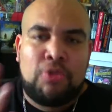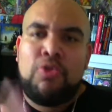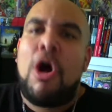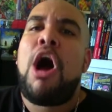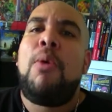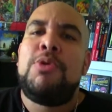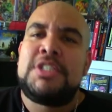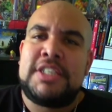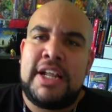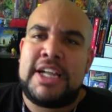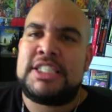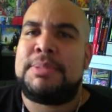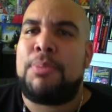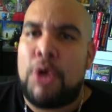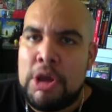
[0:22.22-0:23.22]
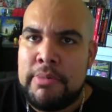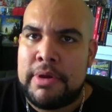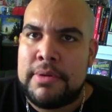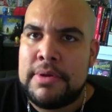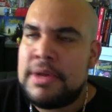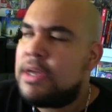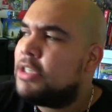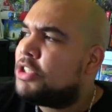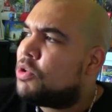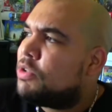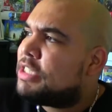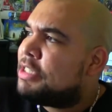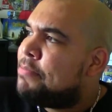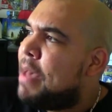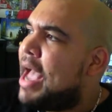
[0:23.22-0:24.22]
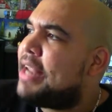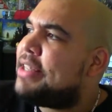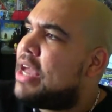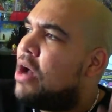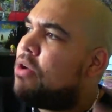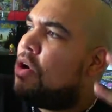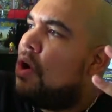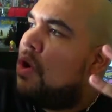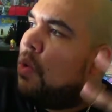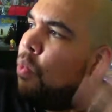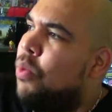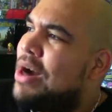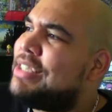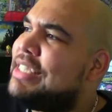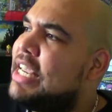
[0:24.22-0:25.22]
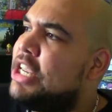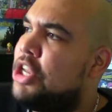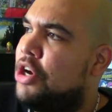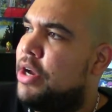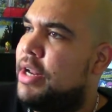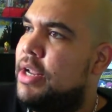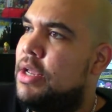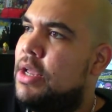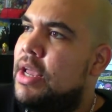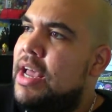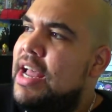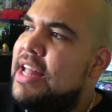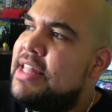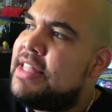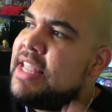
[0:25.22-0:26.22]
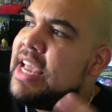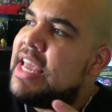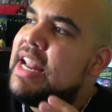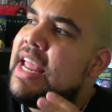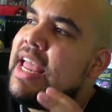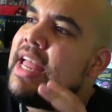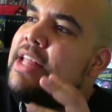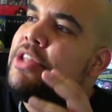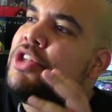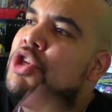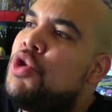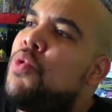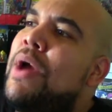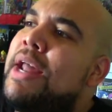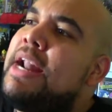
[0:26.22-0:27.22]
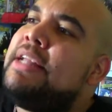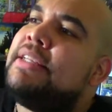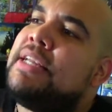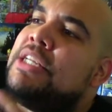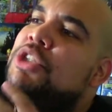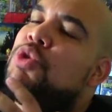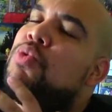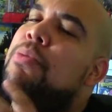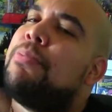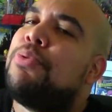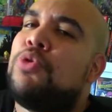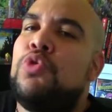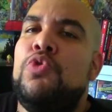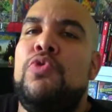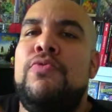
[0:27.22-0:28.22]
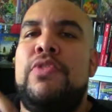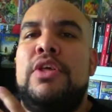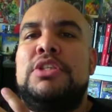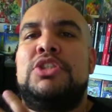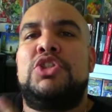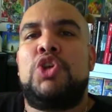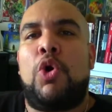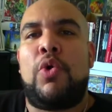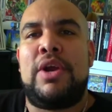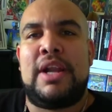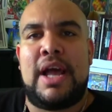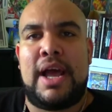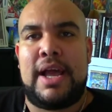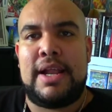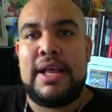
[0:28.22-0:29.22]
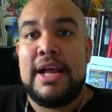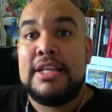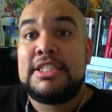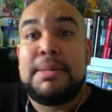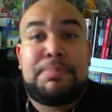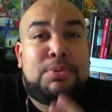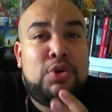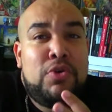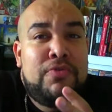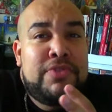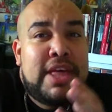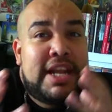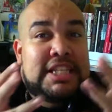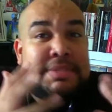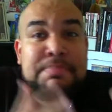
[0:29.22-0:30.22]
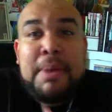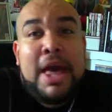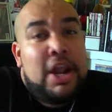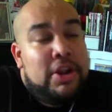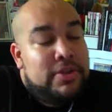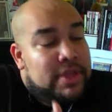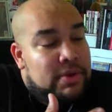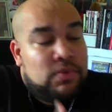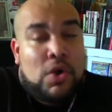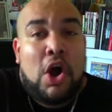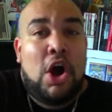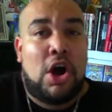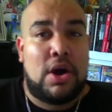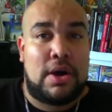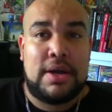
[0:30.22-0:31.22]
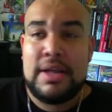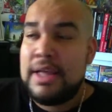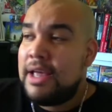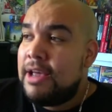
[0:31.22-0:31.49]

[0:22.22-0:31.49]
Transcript: Raw was a disappointment. So SmackDown, was it good? Did it do anything to improve the storyline? To prove that it's better than Raw?